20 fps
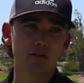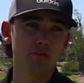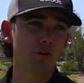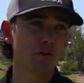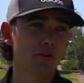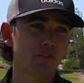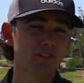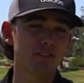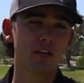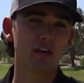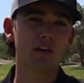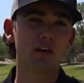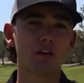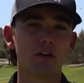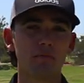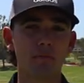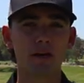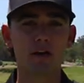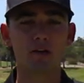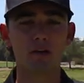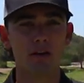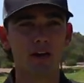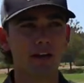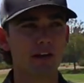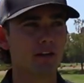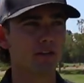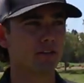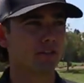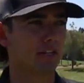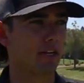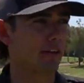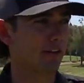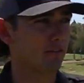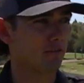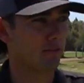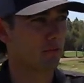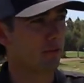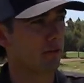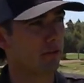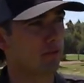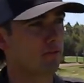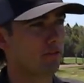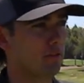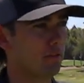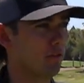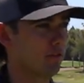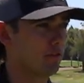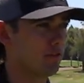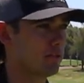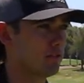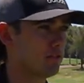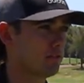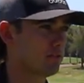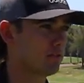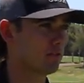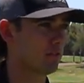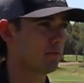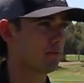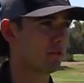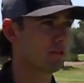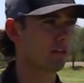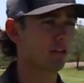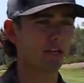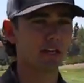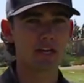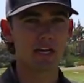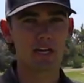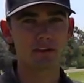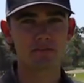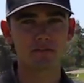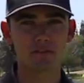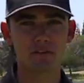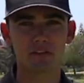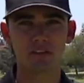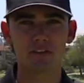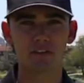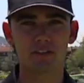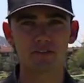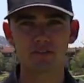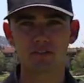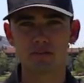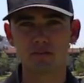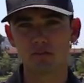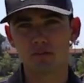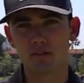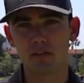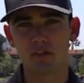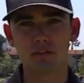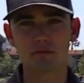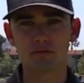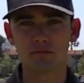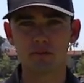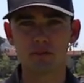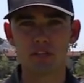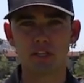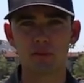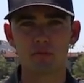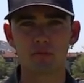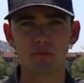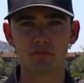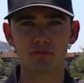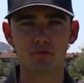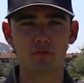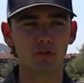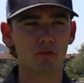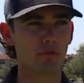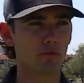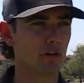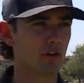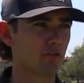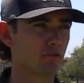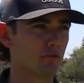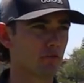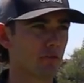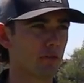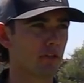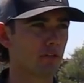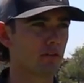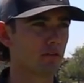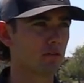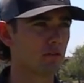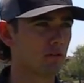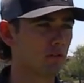don't know a ton about iron shafts, but, you know, it's something that I got fitted into, and I, they perform well for me.